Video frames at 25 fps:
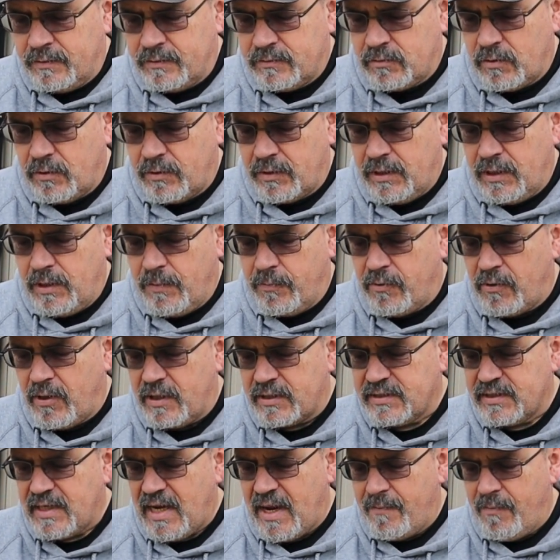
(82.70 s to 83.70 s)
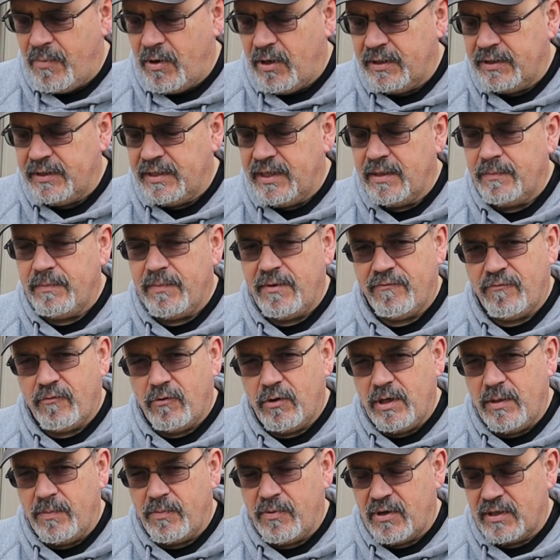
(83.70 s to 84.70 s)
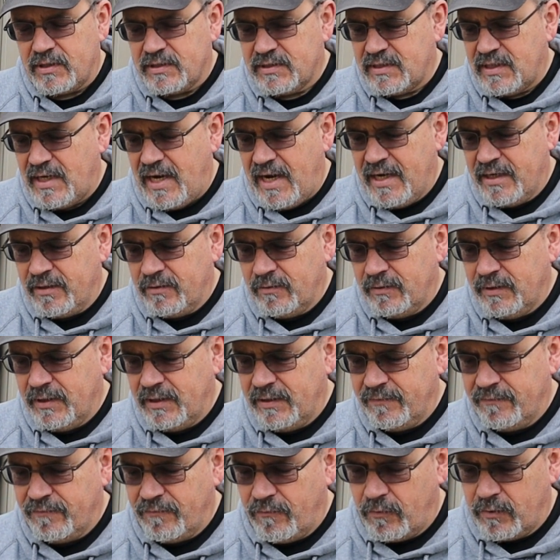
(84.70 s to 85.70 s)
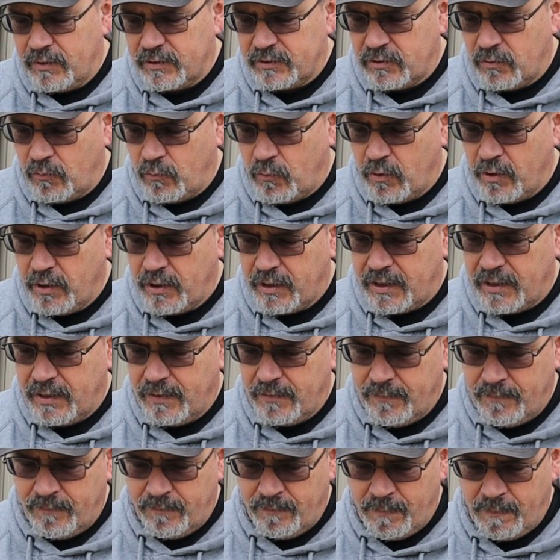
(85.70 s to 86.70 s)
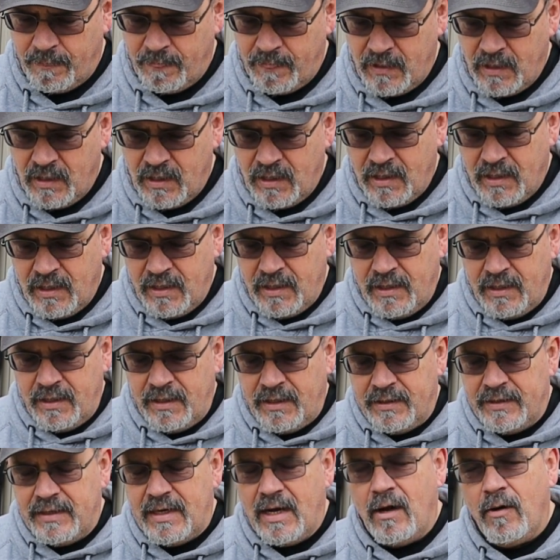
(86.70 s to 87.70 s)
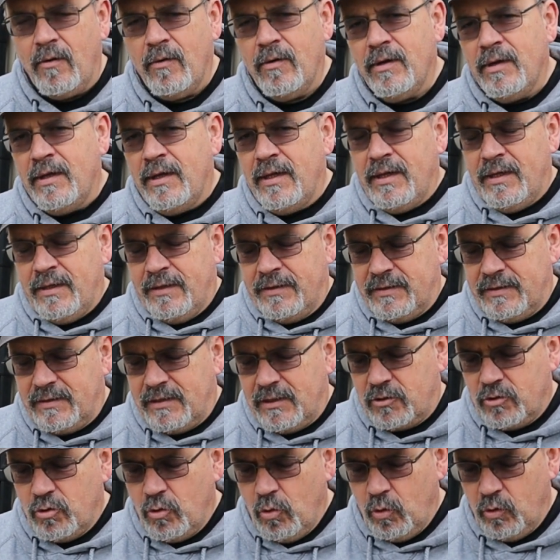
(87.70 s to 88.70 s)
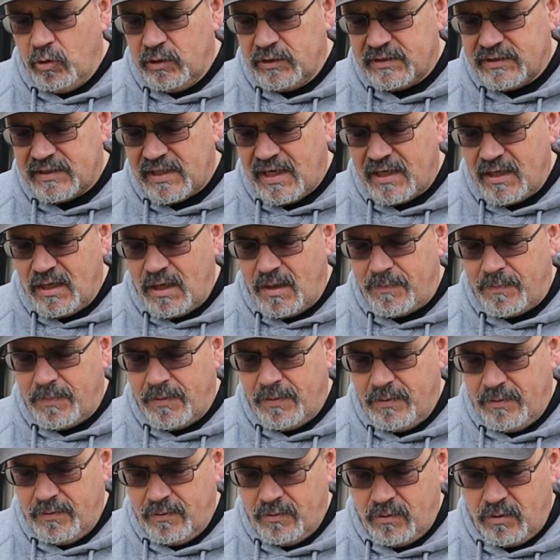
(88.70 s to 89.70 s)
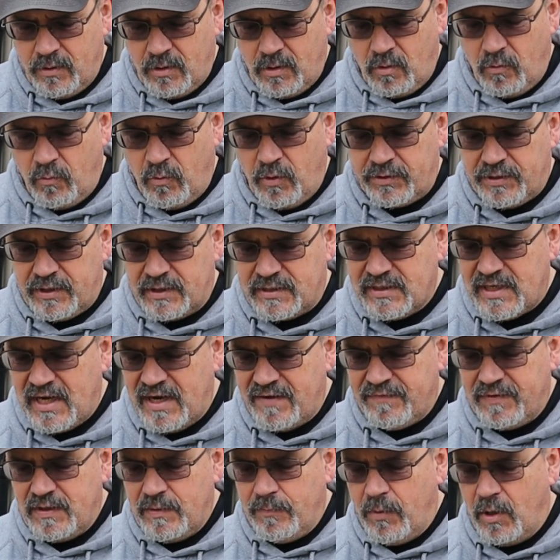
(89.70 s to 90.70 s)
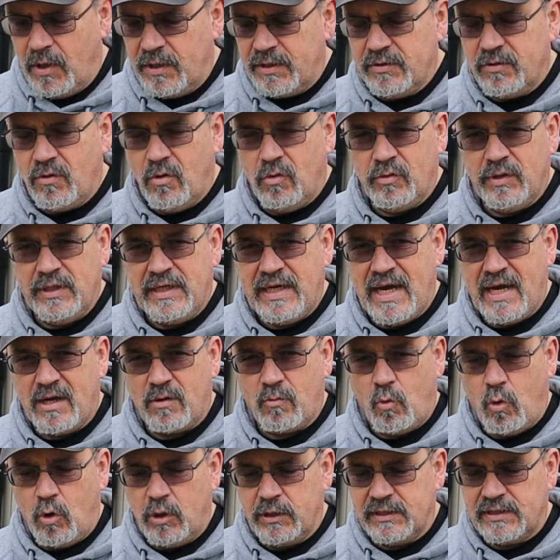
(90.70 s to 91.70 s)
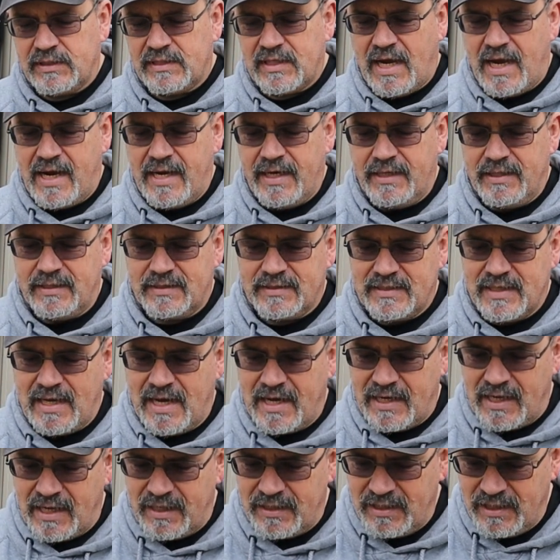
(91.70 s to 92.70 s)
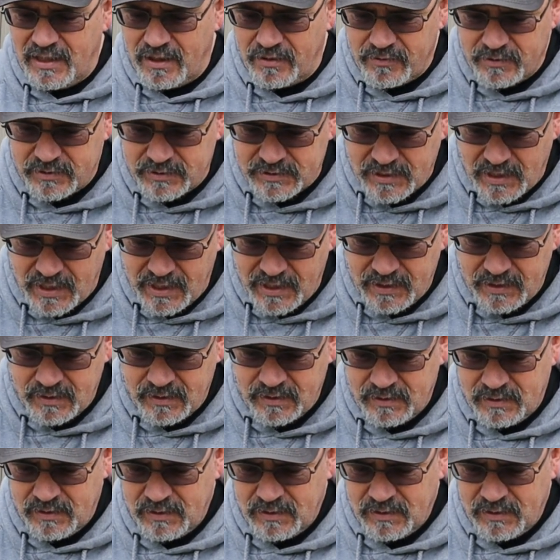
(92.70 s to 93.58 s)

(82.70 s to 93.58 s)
so that you press that button in before you press the handle in for it to work. Now, the tool is set up with the safety button only on one side. It's not on the other side.